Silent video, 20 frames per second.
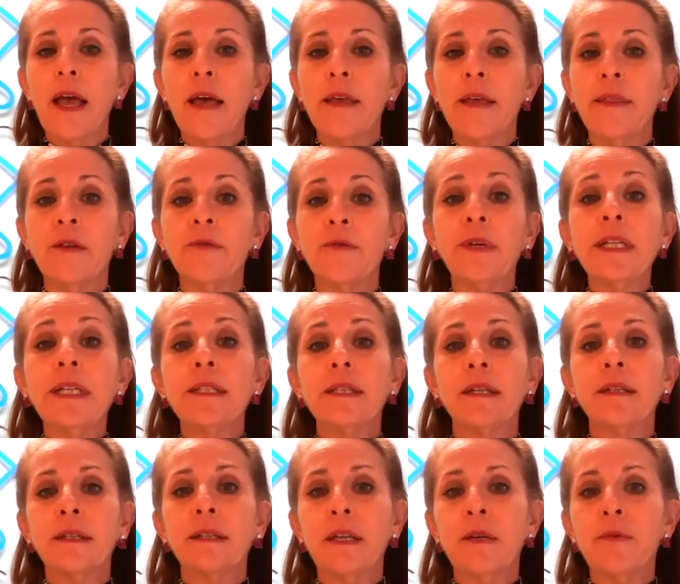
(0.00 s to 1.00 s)
And then
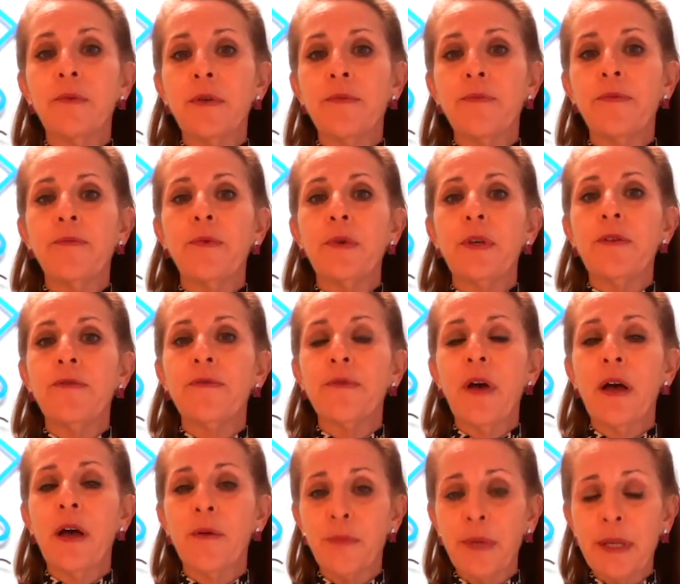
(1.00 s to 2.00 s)
recently, we've we've
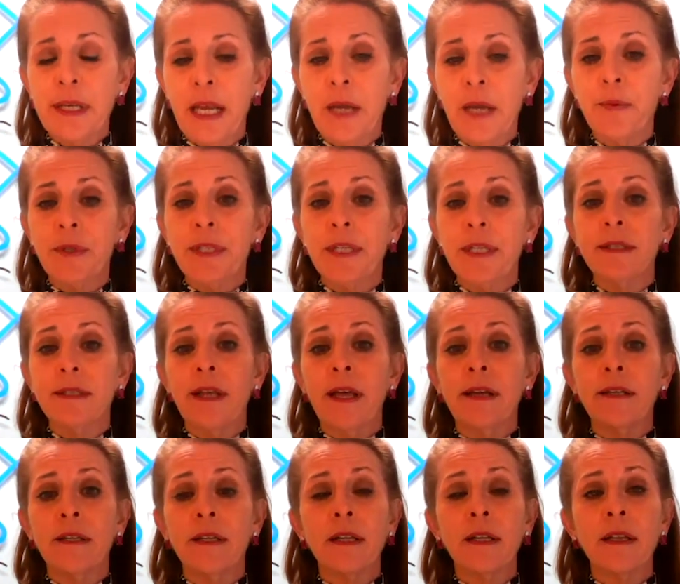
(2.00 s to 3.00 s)
um, been able to
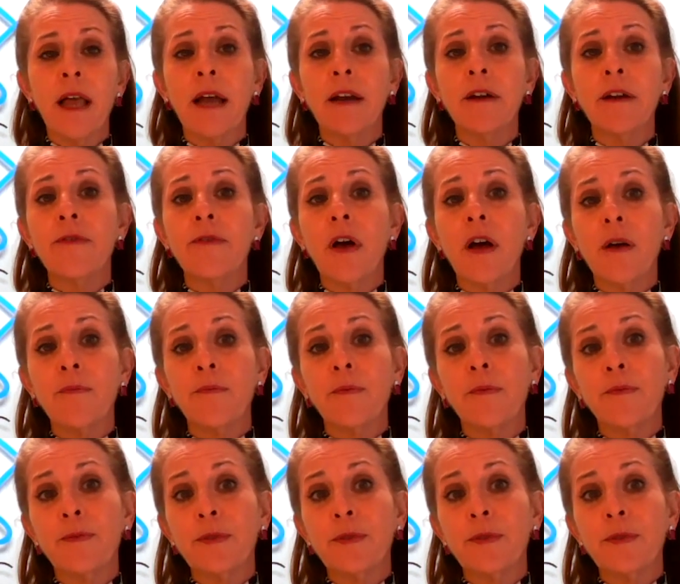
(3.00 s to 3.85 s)
send a lot of um,